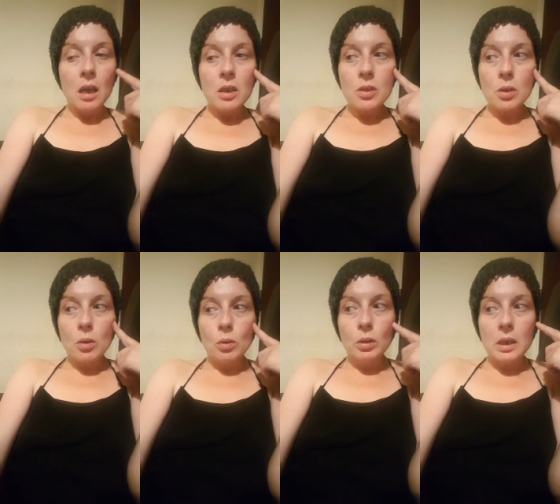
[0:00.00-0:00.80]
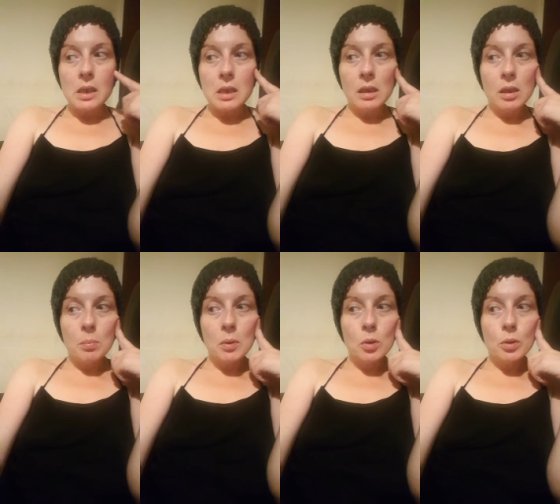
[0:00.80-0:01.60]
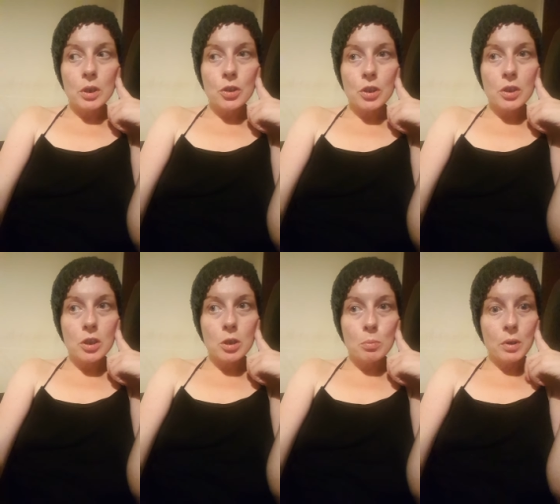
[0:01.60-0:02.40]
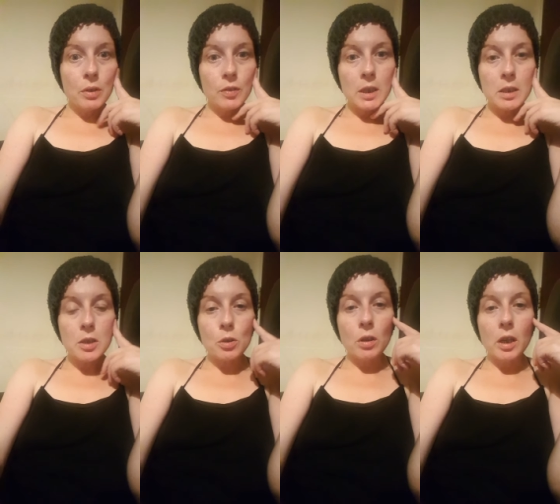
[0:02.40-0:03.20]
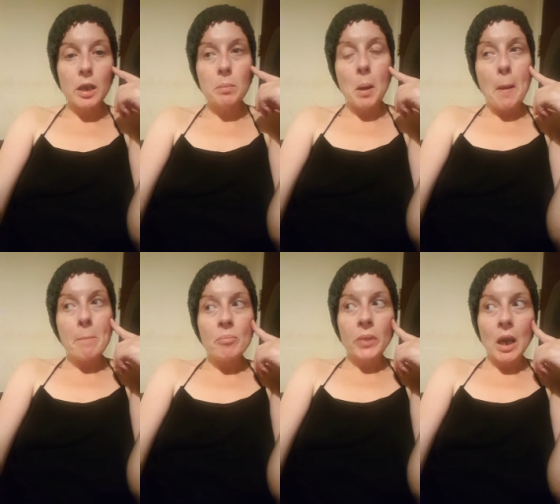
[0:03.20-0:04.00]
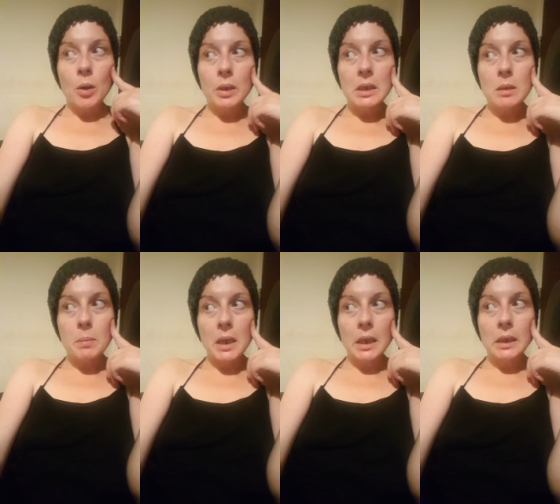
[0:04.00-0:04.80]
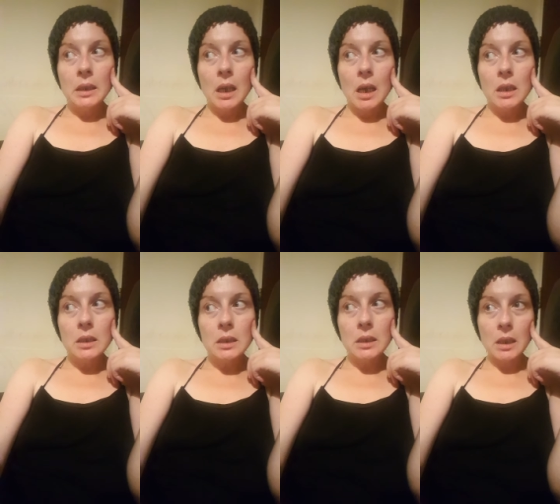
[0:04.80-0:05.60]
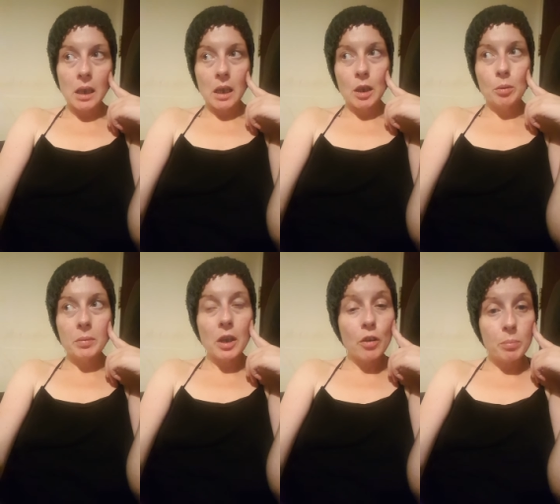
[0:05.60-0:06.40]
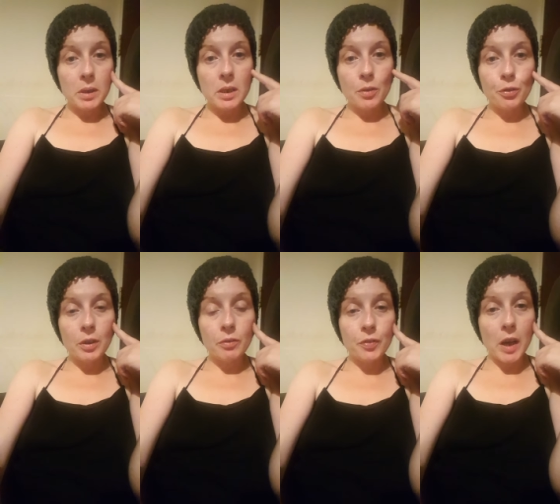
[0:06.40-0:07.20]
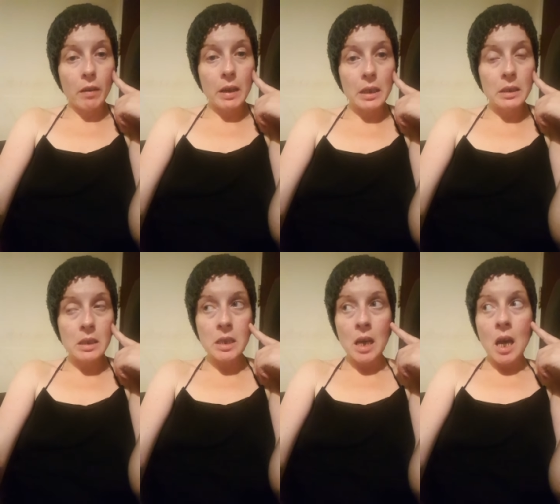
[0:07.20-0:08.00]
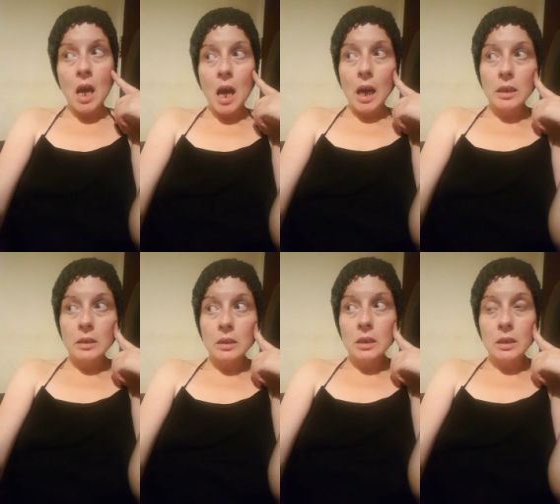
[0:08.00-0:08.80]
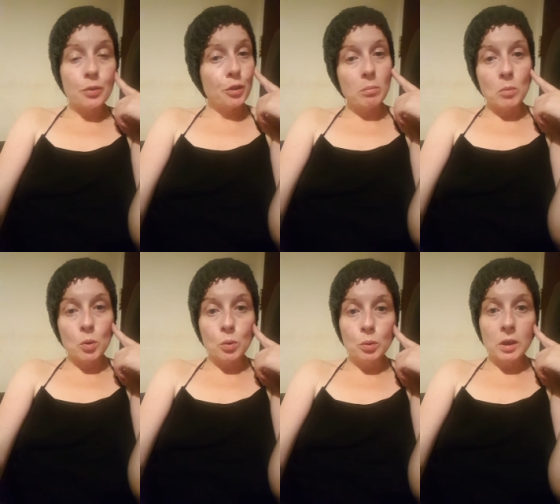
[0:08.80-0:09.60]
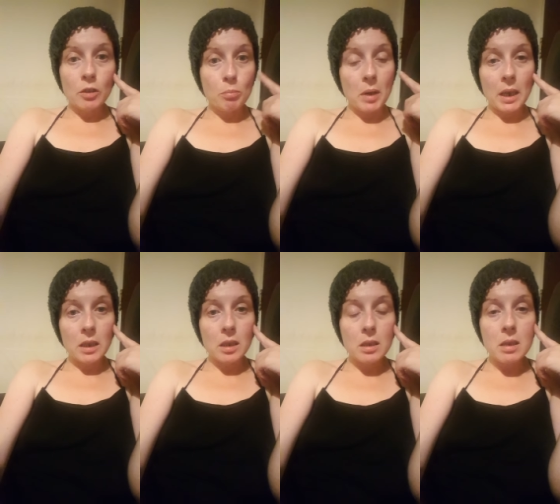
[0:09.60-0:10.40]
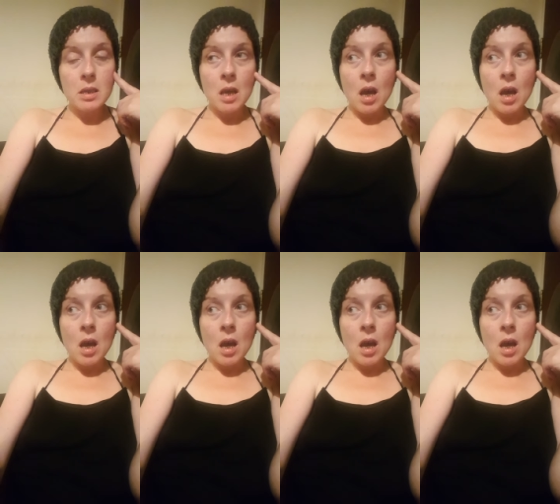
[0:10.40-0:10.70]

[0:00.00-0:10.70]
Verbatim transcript: So, this little upload is just to briefly describe how it has been, as um, there have been different variants and different modes of practice